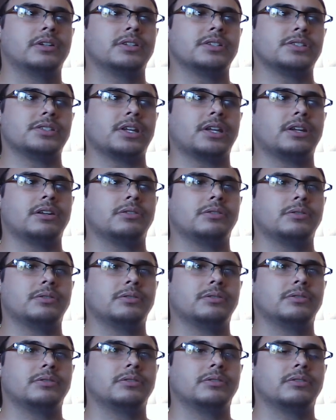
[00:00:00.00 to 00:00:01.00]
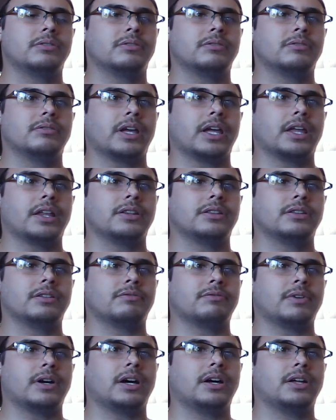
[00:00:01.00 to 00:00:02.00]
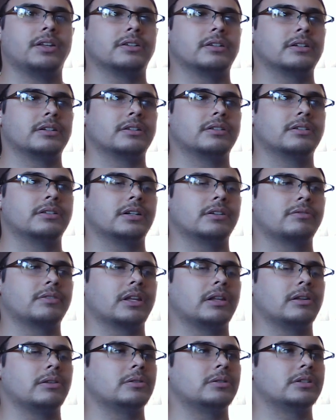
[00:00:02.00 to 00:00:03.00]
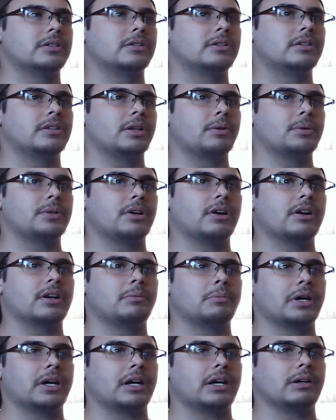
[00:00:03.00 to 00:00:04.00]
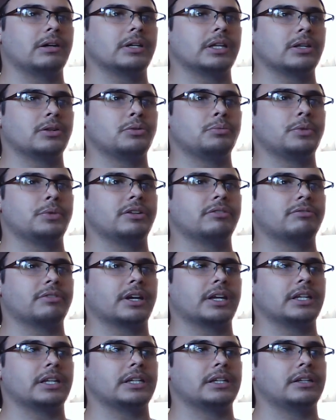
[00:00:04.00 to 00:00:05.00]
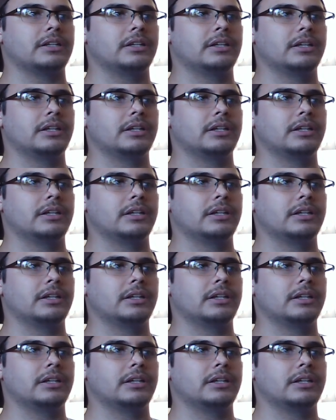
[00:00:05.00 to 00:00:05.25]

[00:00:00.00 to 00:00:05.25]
Zeno and the father of Killua, they were talking about how Erumi finally,